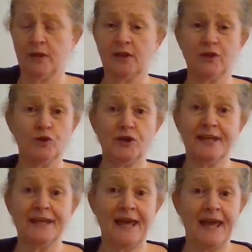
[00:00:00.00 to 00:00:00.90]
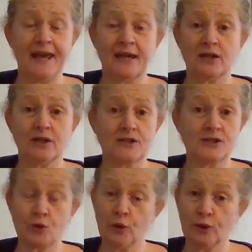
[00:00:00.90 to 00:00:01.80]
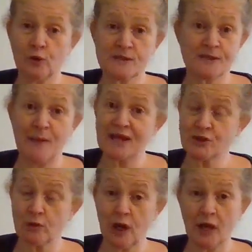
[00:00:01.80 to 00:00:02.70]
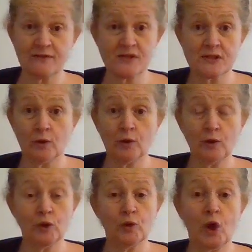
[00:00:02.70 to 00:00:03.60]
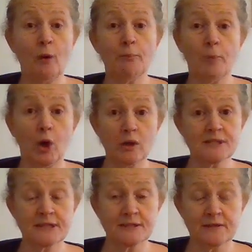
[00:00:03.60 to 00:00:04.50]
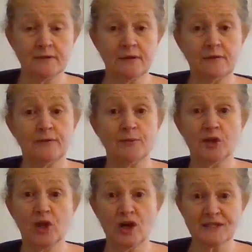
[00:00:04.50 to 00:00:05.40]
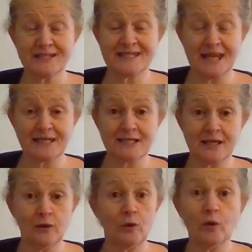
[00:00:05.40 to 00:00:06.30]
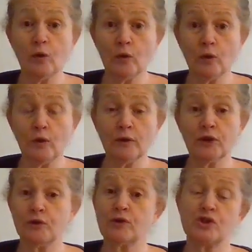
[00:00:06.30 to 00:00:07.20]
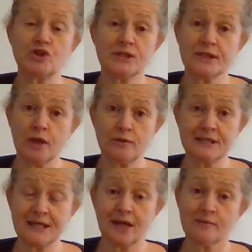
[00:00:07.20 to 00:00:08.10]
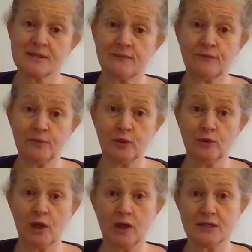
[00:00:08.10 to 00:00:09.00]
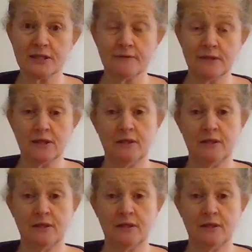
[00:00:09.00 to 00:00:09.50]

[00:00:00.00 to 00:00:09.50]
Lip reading: Now you can get soil, special kind of soil called compost from the garden centre, or you can just go and dig up some from your garden.